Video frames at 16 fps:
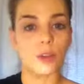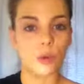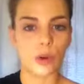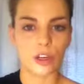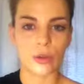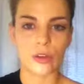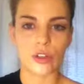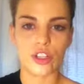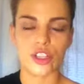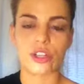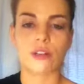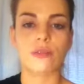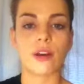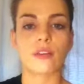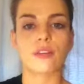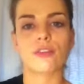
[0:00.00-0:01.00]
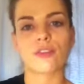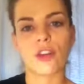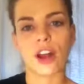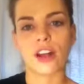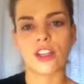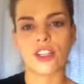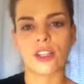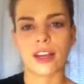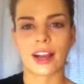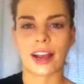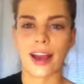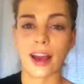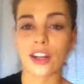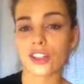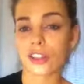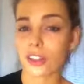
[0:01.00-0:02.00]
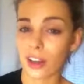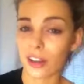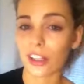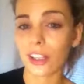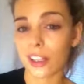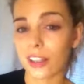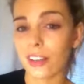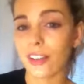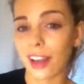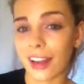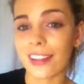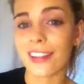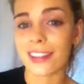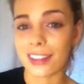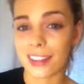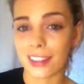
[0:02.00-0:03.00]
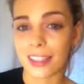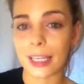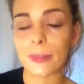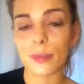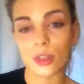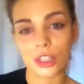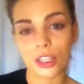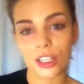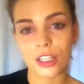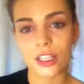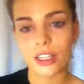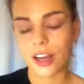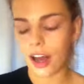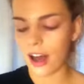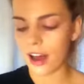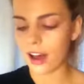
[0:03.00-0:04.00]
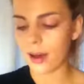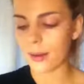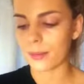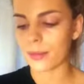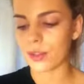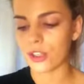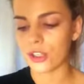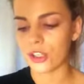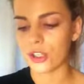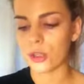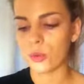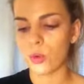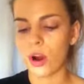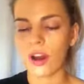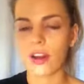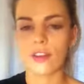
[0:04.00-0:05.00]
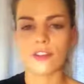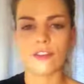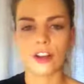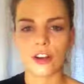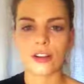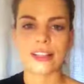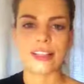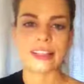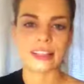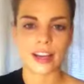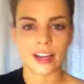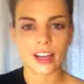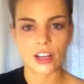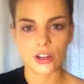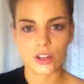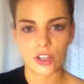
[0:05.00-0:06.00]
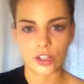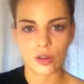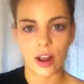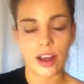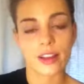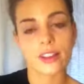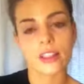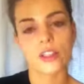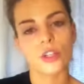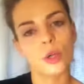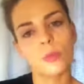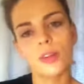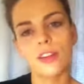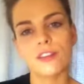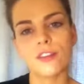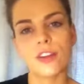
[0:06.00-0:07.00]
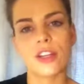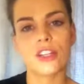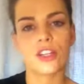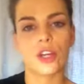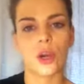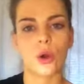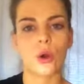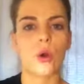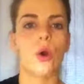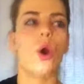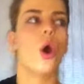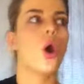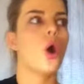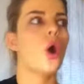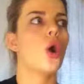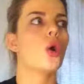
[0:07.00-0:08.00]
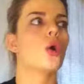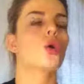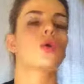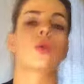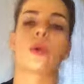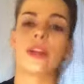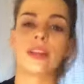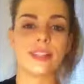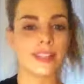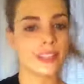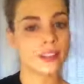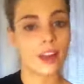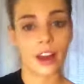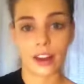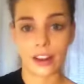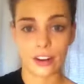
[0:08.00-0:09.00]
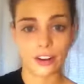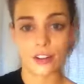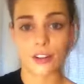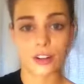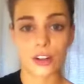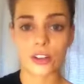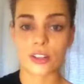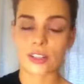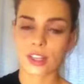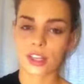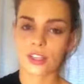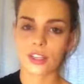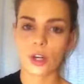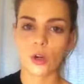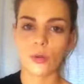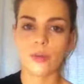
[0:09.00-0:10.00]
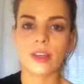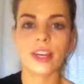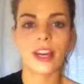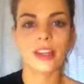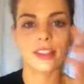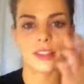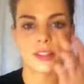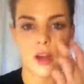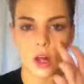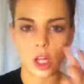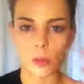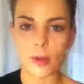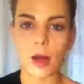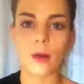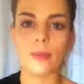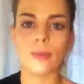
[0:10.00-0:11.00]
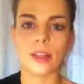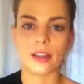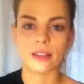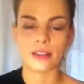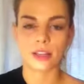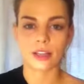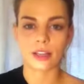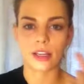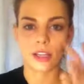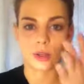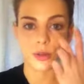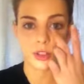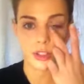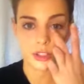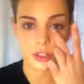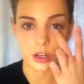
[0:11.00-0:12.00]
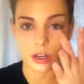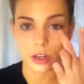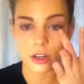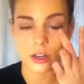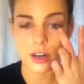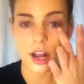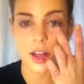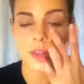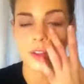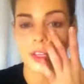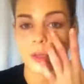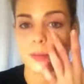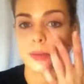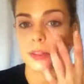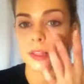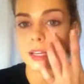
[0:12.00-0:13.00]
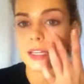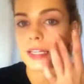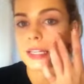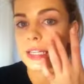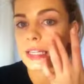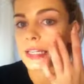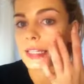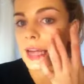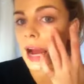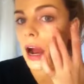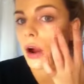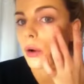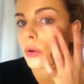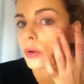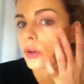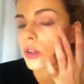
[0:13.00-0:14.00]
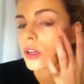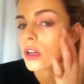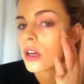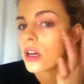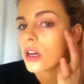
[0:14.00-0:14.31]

you want to achieve that fresh, like I actually got a good night's sleep look. You want very light under eyes, and don't be afraid to go crazy lighter than your skin tone because it's all about blending. You start and then you blend it down